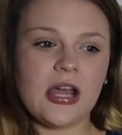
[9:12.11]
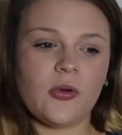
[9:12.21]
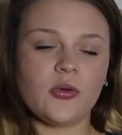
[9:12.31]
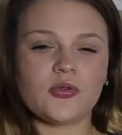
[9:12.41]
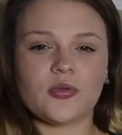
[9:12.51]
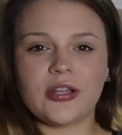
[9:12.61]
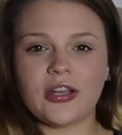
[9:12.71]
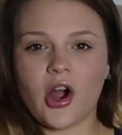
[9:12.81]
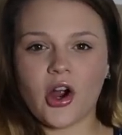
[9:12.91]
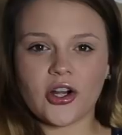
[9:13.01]
it was
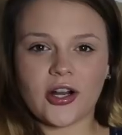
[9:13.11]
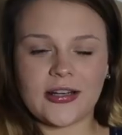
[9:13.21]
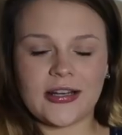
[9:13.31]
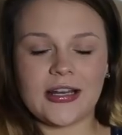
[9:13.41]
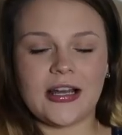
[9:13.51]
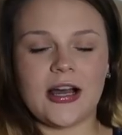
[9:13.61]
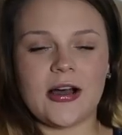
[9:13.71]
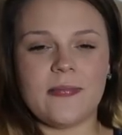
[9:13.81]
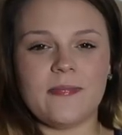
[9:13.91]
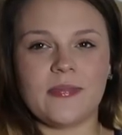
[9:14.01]
really hard on
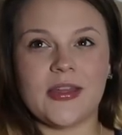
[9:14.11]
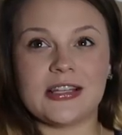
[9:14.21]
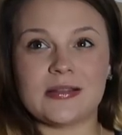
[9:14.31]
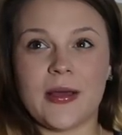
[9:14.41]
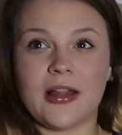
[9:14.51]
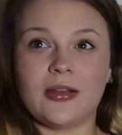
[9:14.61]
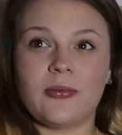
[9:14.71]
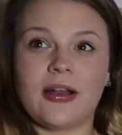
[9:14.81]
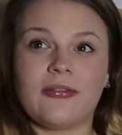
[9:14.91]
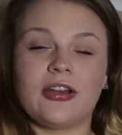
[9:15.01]
um, his belly
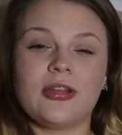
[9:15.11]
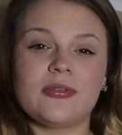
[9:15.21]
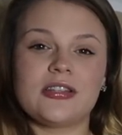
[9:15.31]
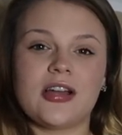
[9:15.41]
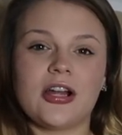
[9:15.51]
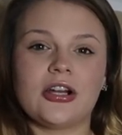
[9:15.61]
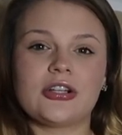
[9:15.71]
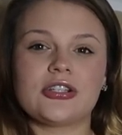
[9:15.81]
whenever he was younger.